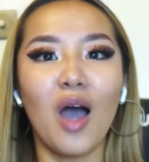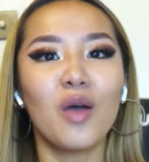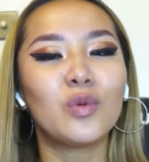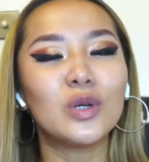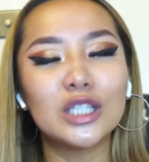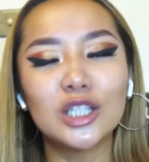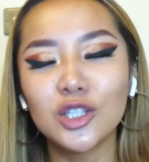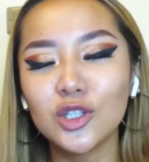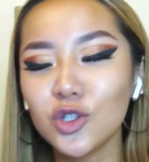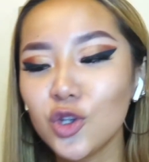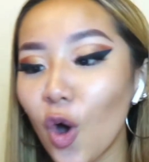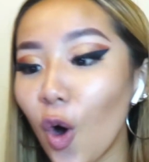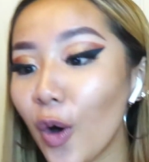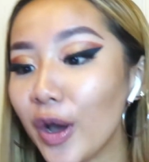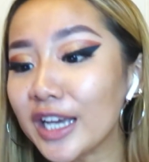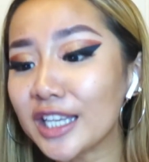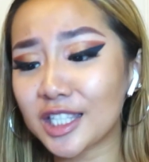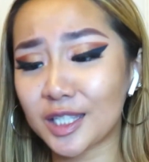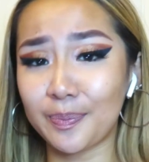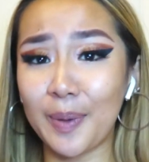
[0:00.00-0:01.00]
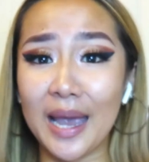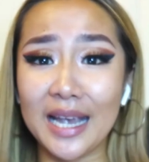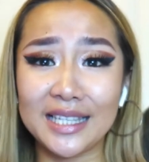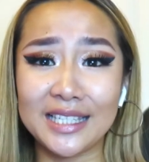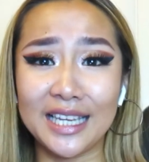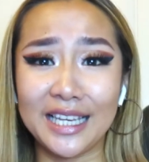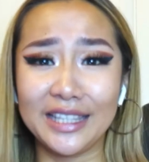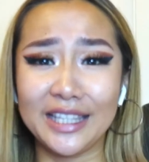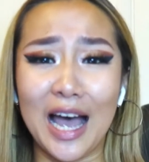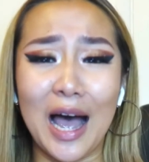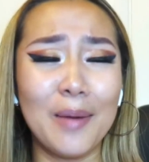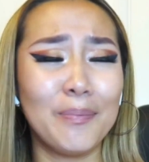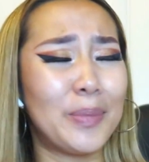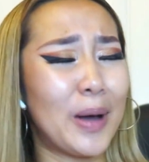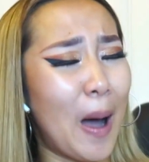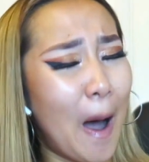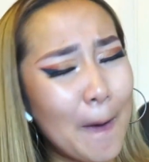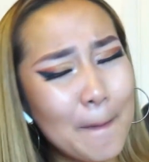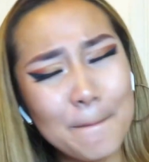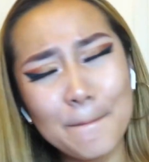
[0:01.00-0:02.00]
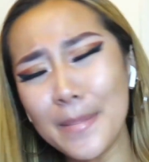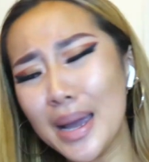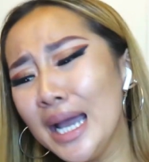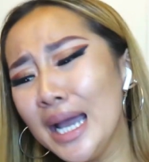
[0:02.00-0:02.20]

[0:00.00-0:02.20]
I was not expecting that, but